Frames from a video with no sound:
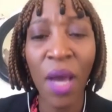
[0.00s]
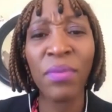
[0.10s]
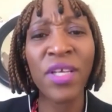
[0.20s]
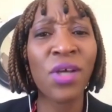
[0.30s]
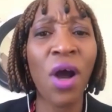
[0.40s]

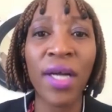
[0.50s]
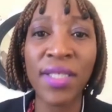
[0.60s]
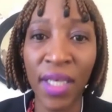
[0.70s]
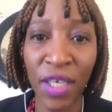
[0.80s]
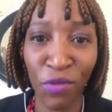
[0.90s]
Please go
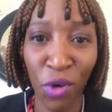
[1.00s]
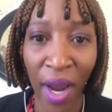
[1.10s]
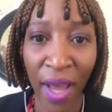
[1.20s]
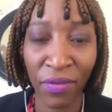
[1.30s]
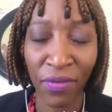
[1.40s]
out and live your
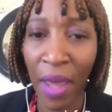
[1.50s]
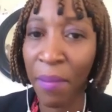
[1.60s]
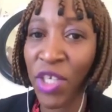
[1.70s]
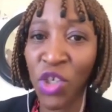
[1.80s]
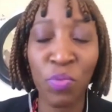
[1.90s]
life. There
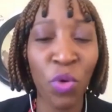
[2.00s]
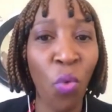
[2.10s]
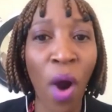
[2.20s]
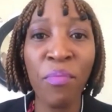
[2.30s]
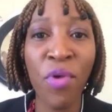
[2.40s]
may just be
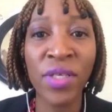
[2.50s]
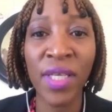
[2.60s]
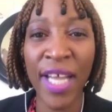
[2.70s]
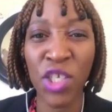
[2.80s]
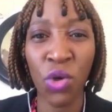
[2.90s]
one
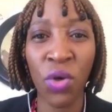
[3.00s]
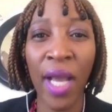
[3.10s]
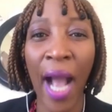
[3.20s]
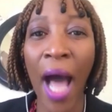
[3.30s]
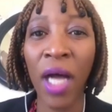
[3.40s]
person that's
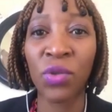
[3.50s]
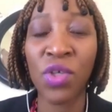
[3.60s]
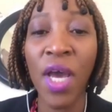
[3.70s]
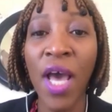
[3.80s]
looking out